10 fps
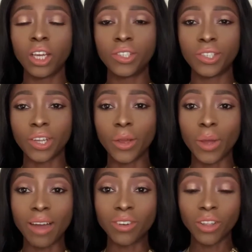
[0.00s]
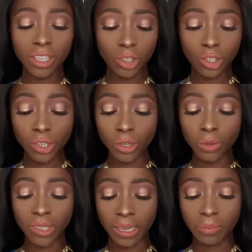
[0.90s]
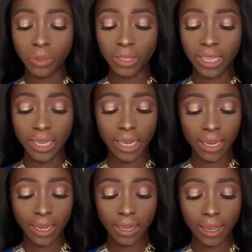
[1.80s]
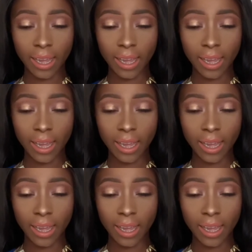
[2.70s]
So I've got these two samples here.